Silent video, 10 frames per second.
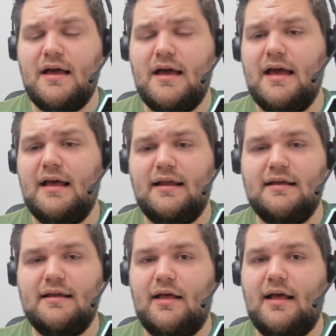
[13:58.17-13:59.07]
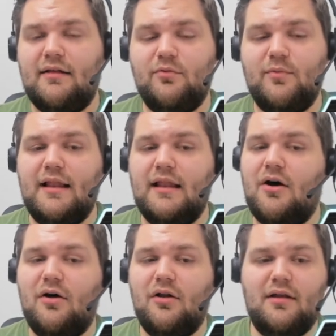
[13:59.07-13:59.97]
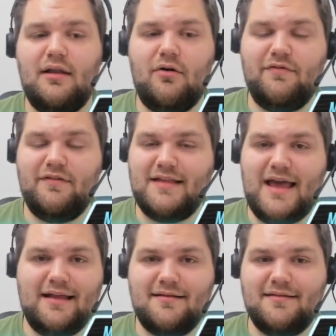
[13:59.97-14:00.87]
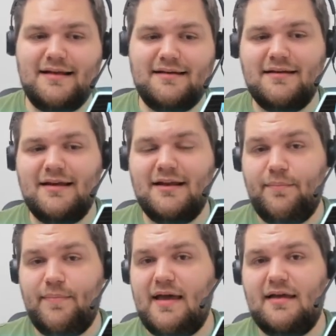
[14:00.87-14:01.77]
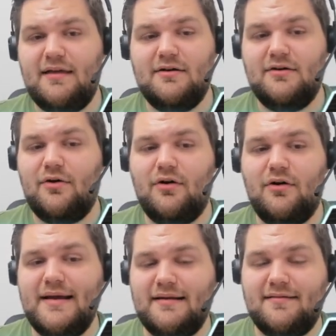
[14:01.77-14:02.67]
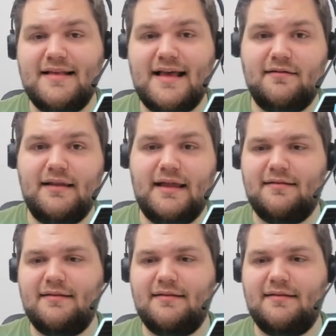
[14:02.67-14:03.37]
and as well all of the hands that hit a pair here or made a set. Like same